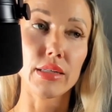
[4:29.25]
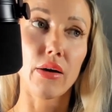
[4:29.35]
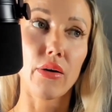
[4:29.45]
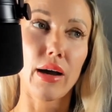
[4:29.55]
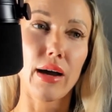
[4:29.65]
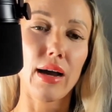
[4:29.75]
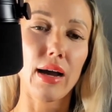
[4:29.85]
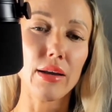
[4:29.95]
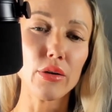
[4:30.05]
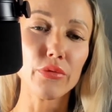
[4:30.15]
Now,
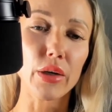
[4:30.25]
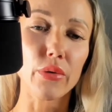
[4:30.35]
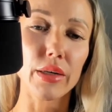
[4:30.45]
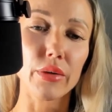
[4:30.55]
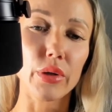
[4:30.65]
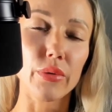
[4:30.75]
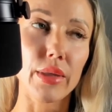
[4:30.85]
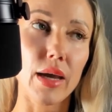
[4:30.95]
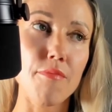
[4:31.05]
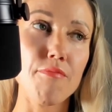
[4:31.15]
I don't know if I quite agree with that.